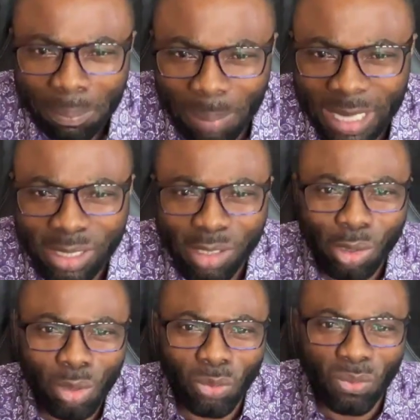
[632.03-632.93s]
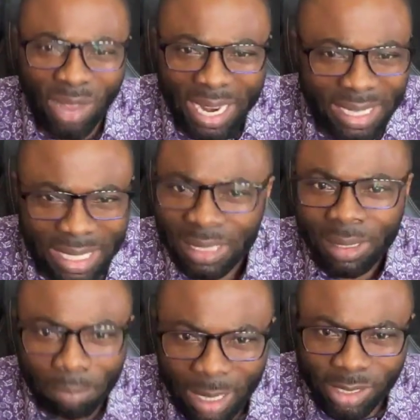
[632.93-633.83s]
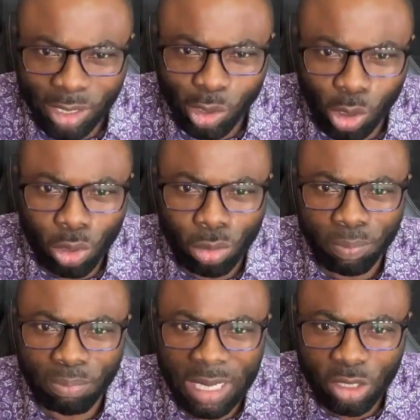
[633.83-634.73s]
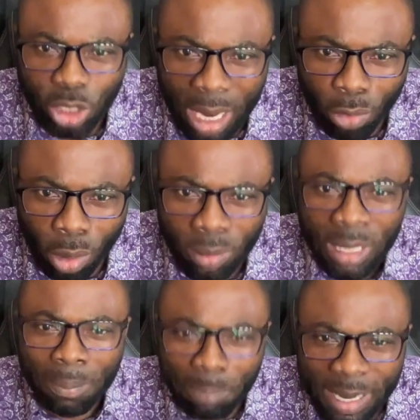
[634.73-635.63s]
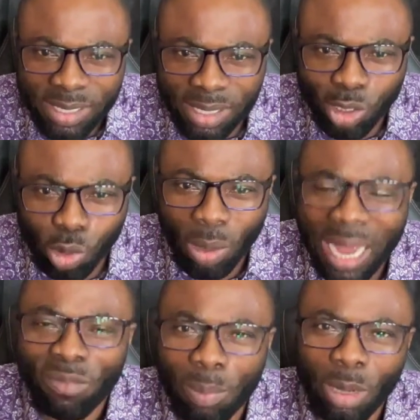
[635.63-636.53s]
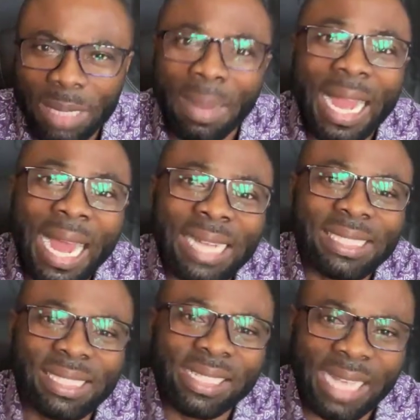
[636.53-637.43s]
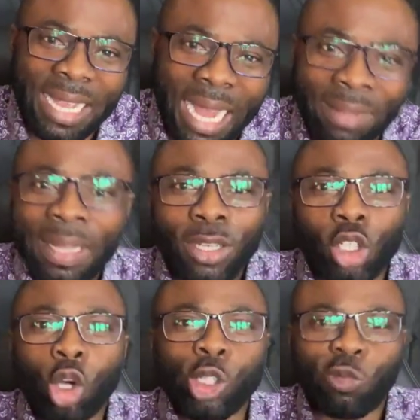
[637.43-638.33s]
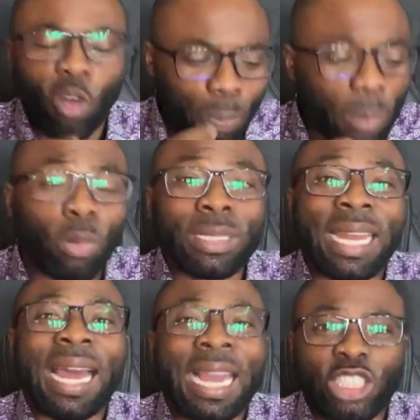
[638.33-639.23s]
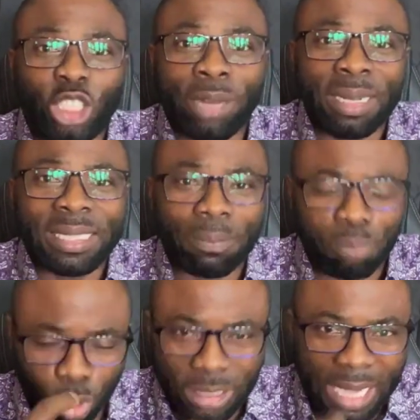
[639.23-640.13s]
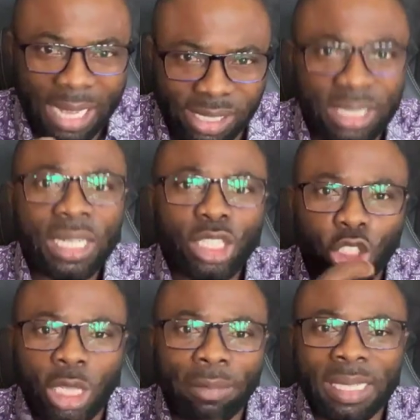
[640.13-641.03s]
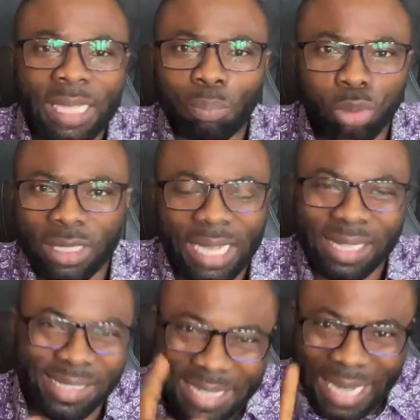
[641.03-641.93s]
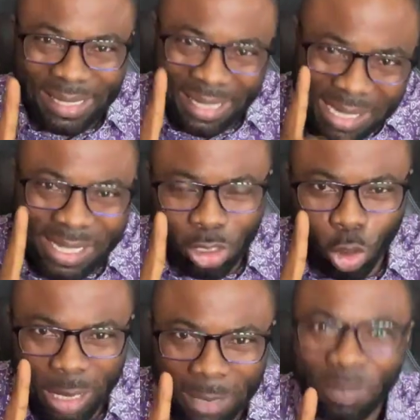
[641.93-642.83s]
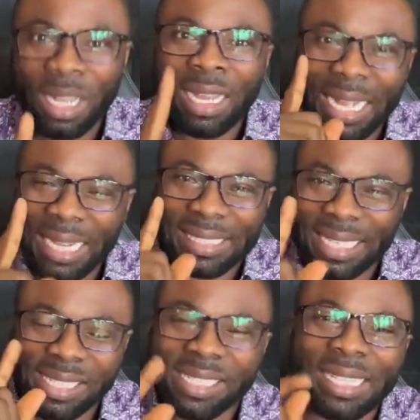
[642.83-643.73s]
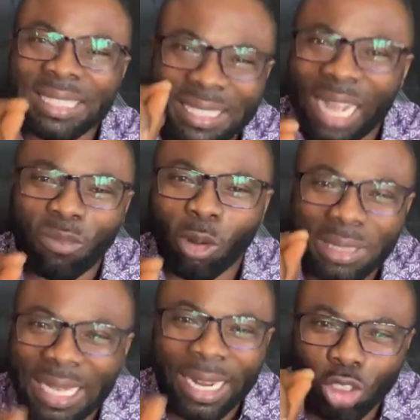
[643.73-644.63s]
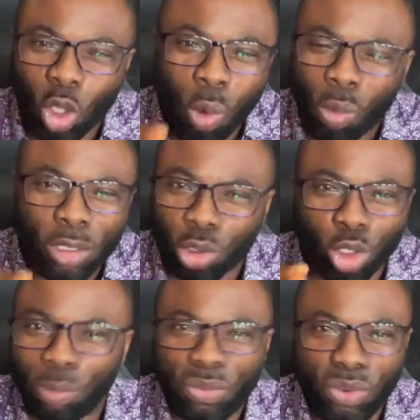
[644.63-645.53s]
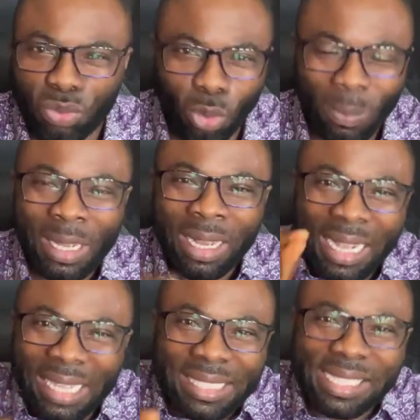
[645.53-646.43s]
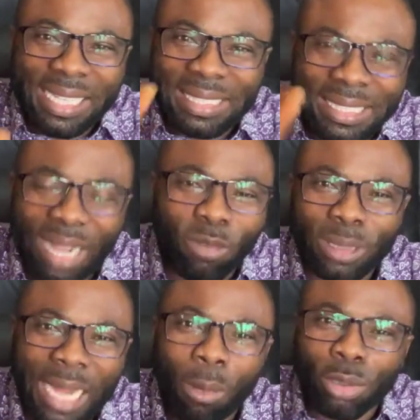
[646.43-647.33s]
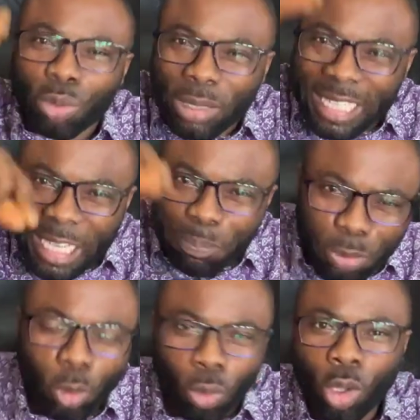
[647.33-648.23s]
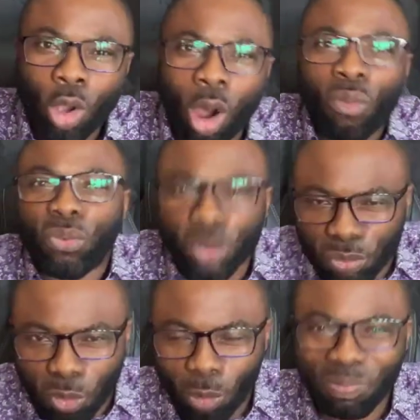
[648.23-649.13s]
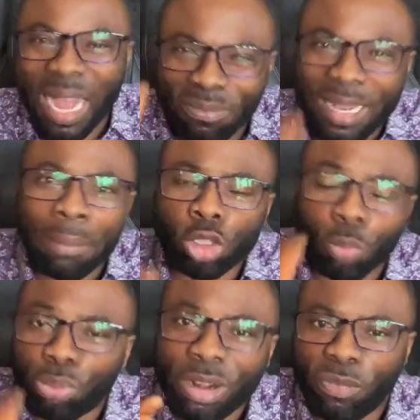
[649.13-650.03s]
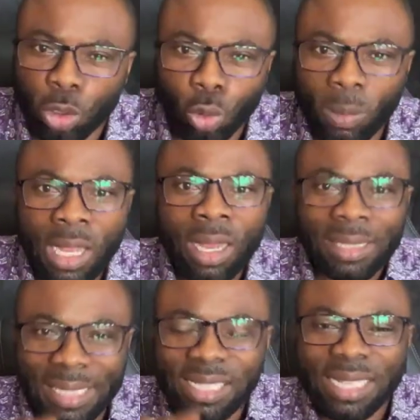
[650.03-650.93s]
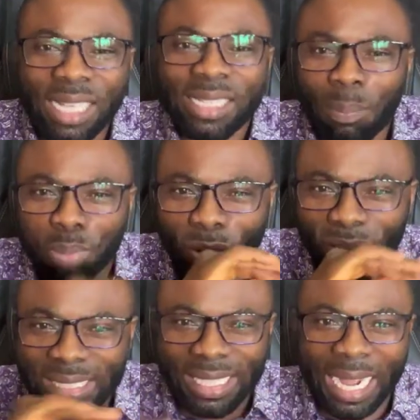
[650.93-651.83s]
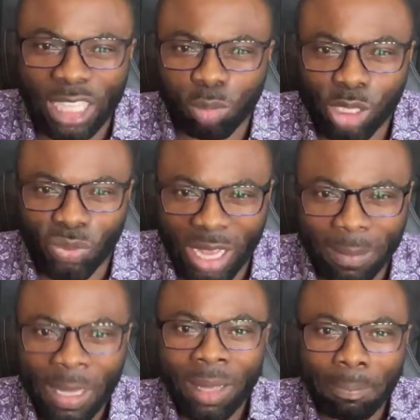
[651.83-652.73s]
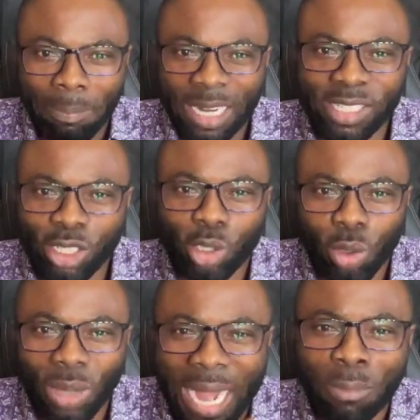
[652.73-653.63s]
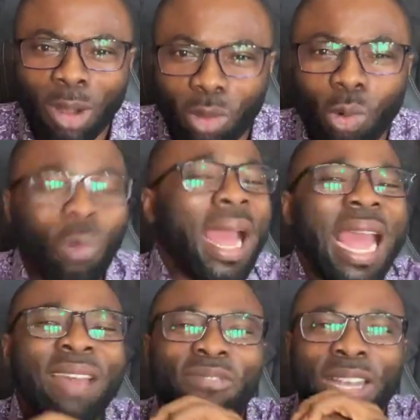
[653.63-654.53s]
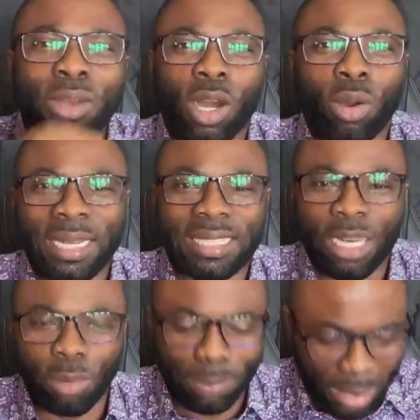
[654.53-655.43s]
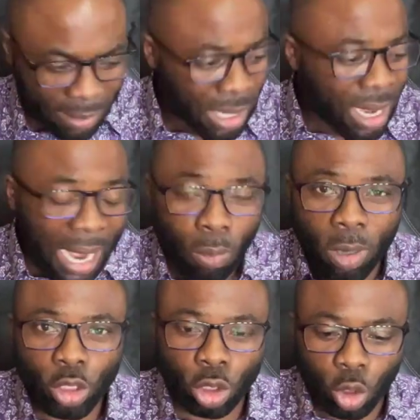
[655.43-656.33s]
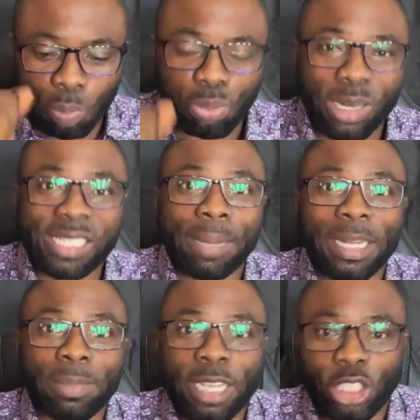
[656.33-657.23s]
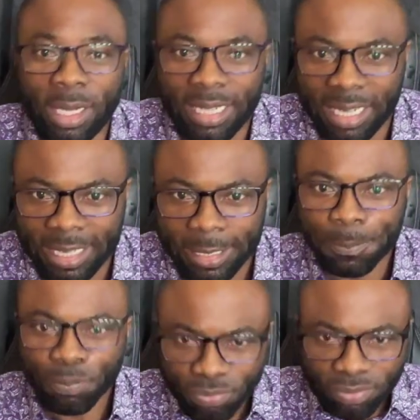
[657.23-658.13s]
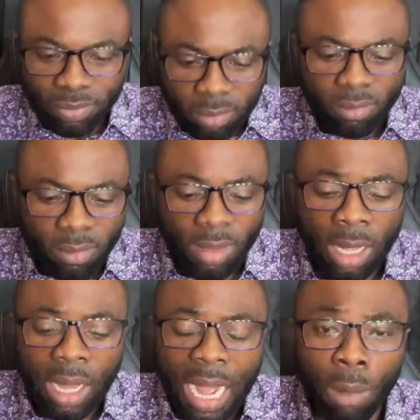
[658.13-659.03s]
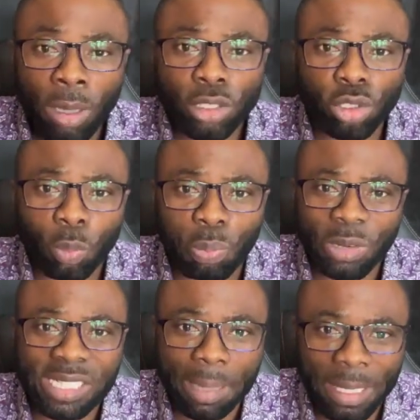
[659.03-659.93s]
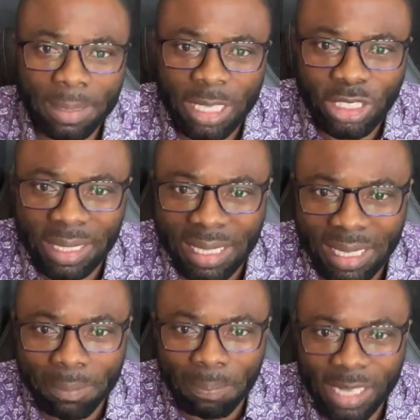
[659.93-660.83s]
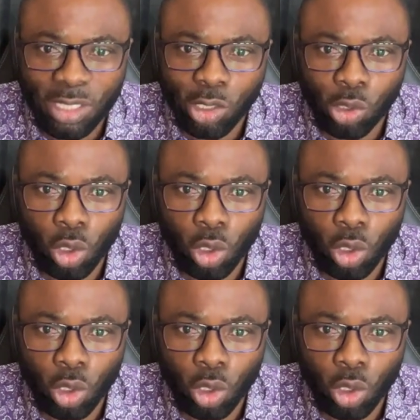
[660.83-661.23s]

Blessings to you, Faith. Blessings to you, uh, Sharon. Blessings to everybody my heart desire goes for people that are sharing the broadcast, sharing the broadcast. That listen to me, it is the devil that don't want you to be fruitful. It is the devil that want to keep you unfruitful. I've come to pray for you. This is a prophetic atmosphere. Blessings to you, Amwaku. Wherever you are connected with me, I want you to press the button and share the link. I want you to press the button and share the link. Blessings to